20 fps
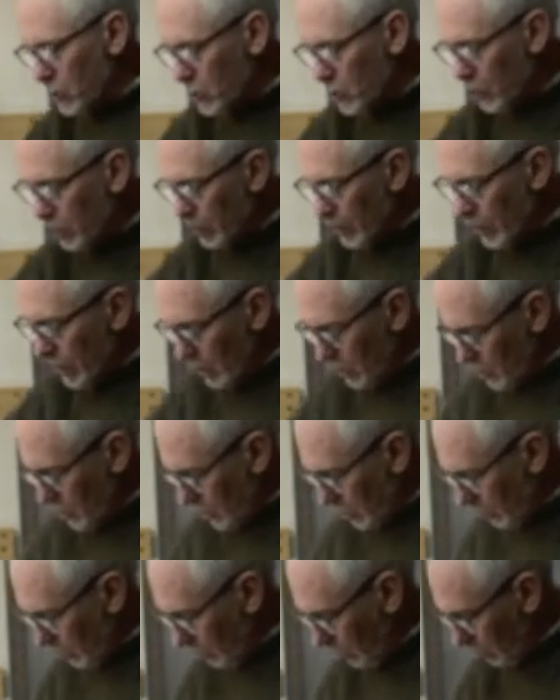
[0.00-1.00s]

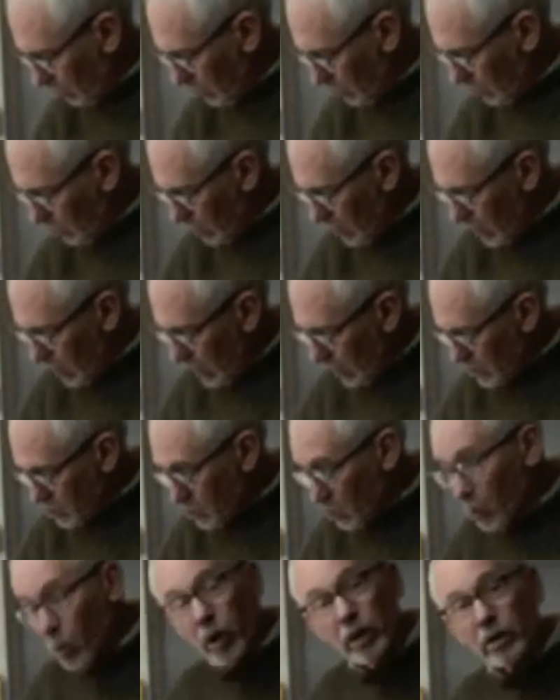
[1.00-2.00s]
germination. It's
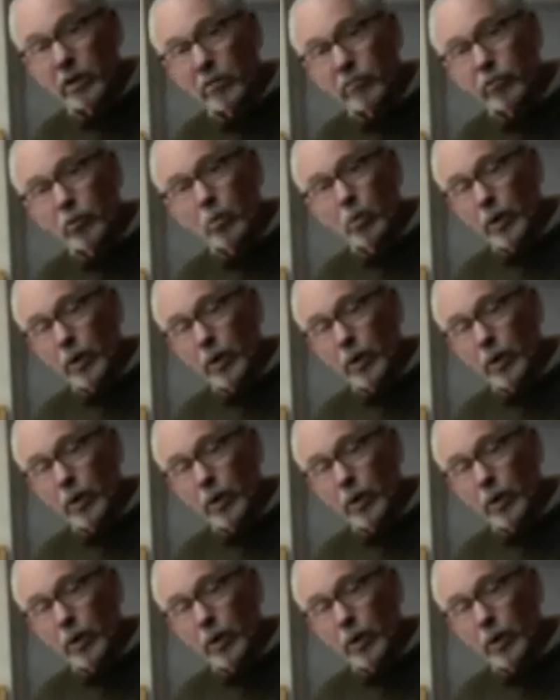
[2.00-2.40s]
a wonderful